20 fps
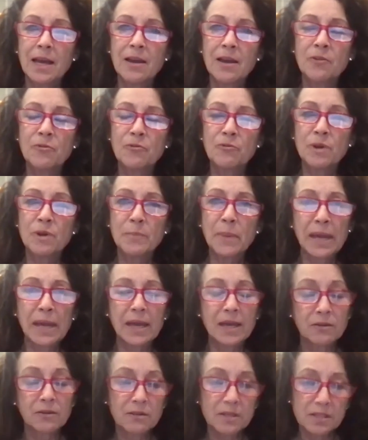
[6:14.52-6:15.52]

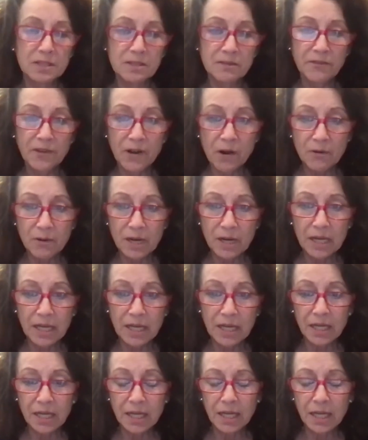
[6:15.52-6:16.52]
Rebecca is a
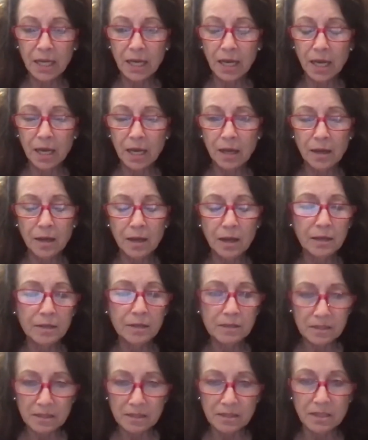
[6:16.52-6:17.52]
very
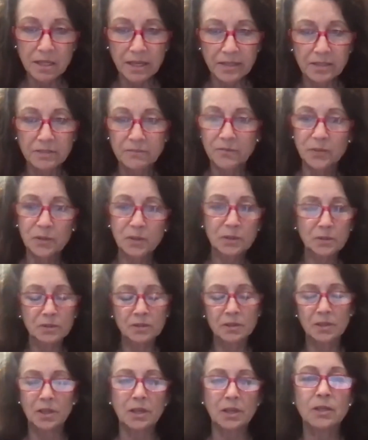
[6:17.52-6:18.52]

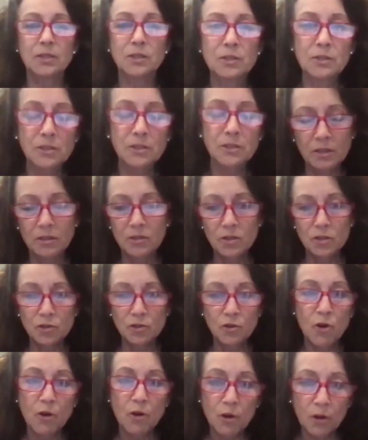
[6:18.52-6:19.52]
successful and
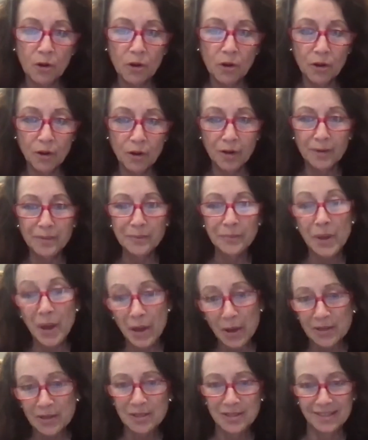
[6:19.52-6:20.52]
strong
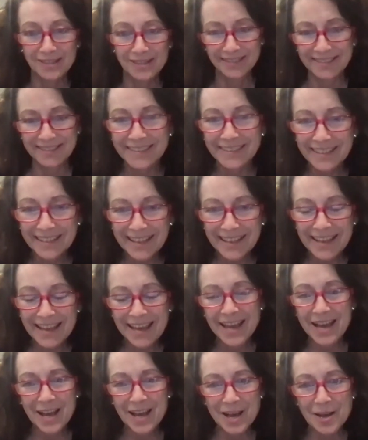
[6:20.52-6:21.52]
person
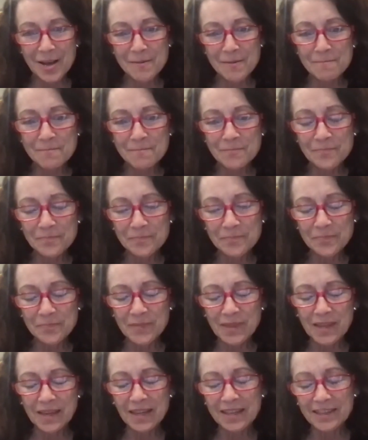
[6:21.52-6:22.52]
in
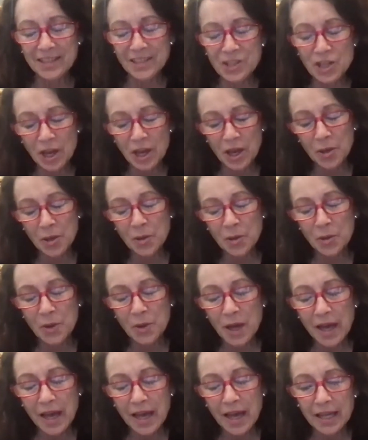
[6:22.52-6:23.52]
the show,
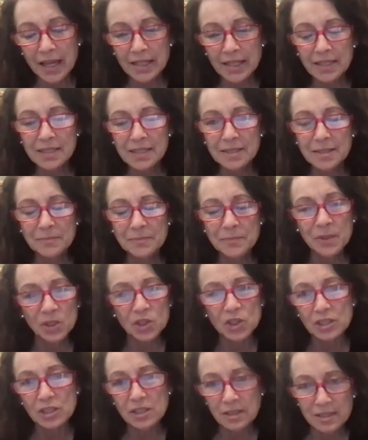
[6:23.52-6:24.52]
but
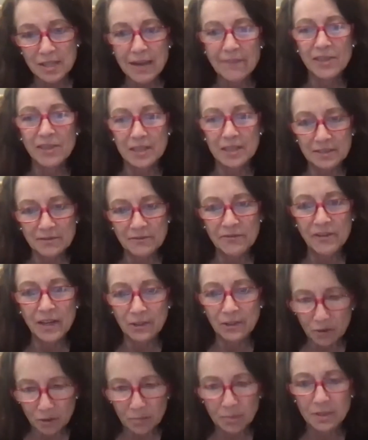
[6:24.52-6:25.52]
she does have this
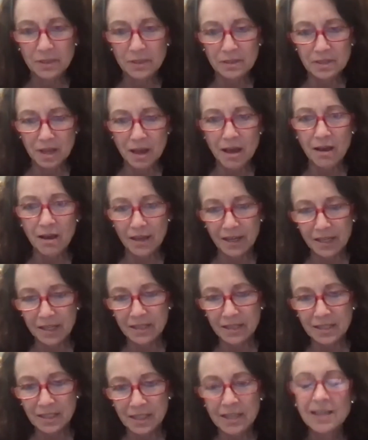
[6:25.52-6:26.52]
vulnerable
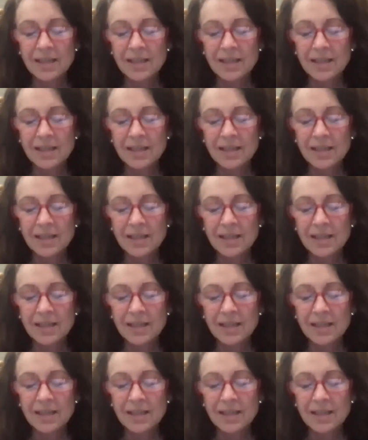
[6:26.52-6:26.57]
side.